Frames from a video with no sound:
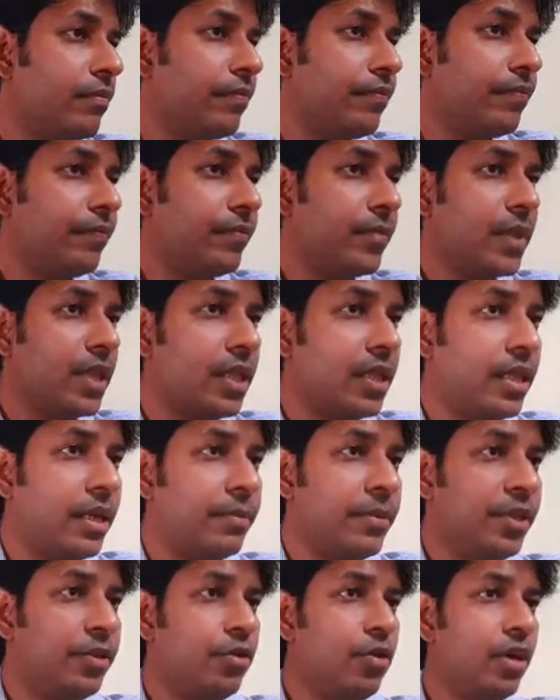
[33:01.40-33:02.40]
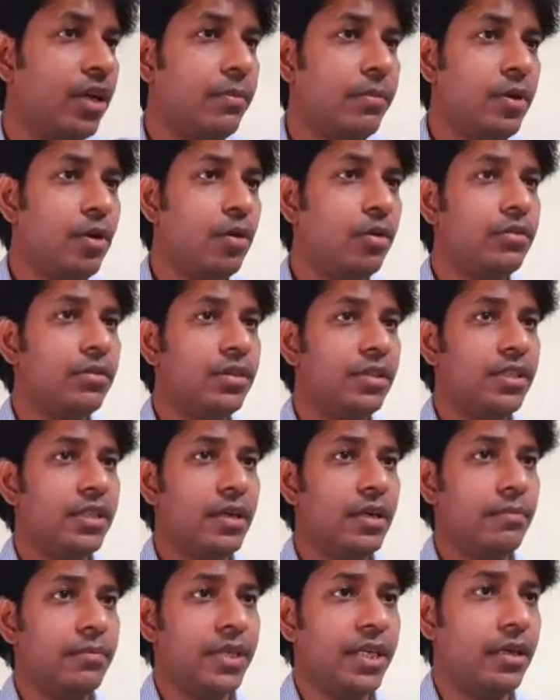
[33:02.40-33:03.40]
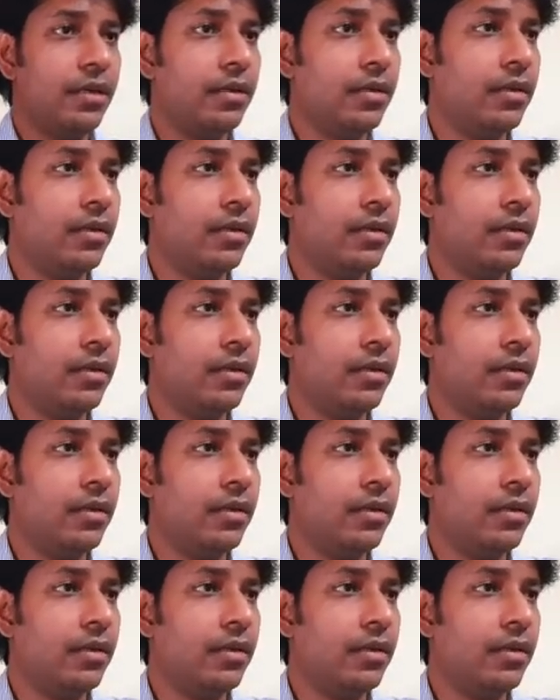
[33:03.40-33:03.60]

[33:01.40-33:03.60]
about something about the